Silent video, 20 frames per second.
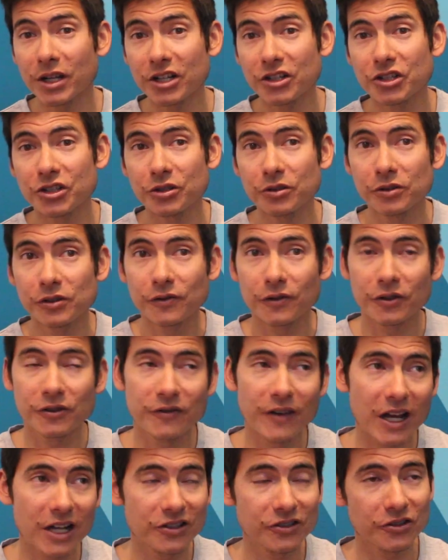weight shoes for
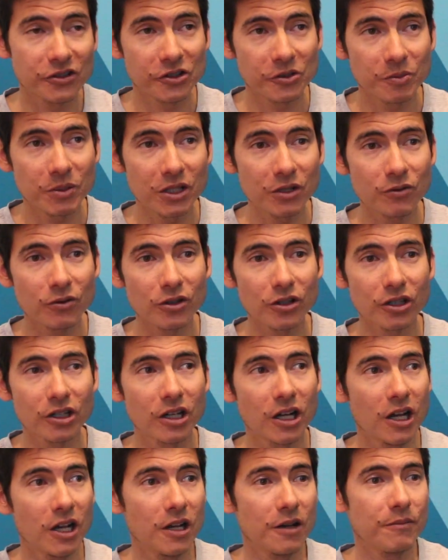faster speed
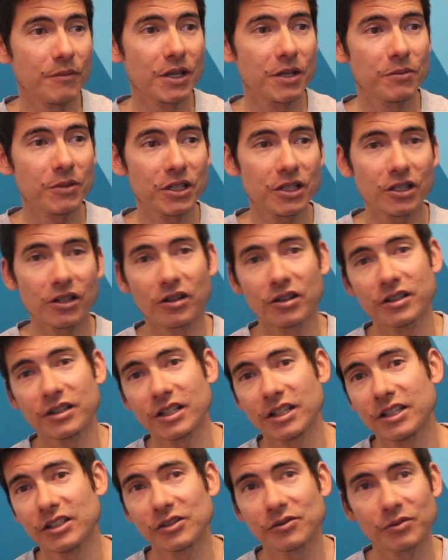work. Maybe on
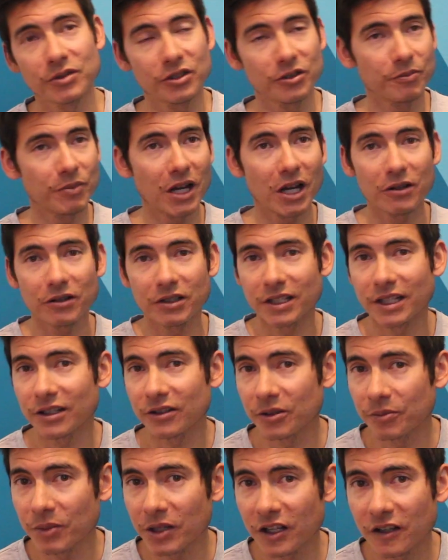days when you're pounding
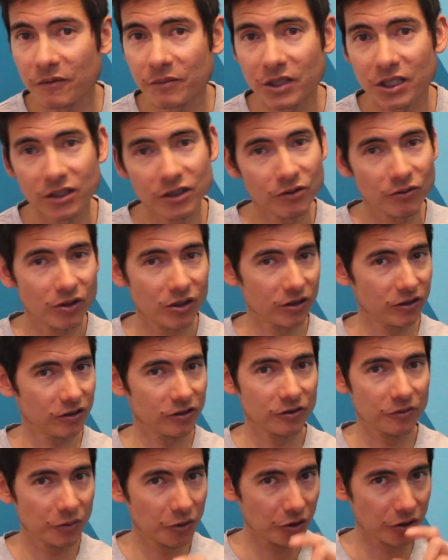out the pavement, you want a
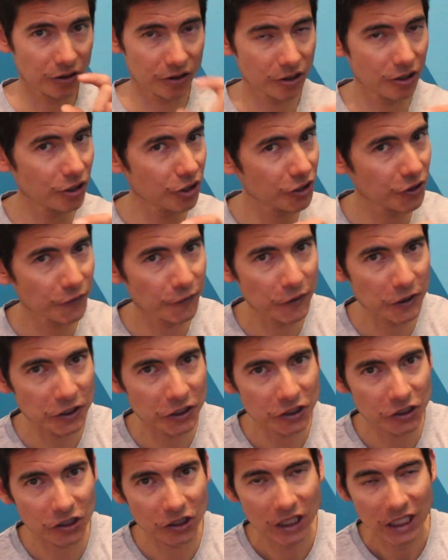little more cush
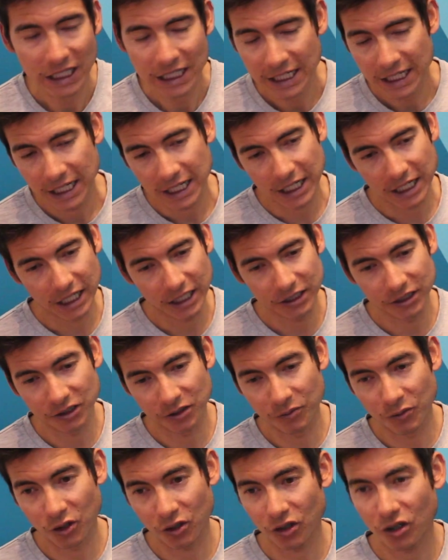feel. Uh, a
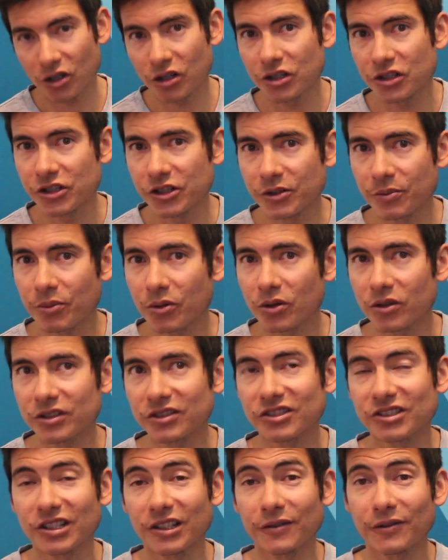little more arch
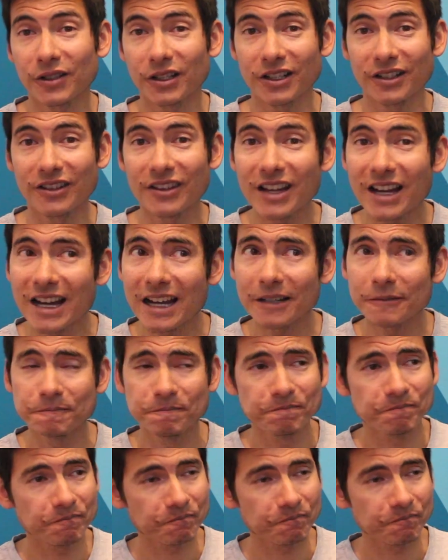support, stuff like that.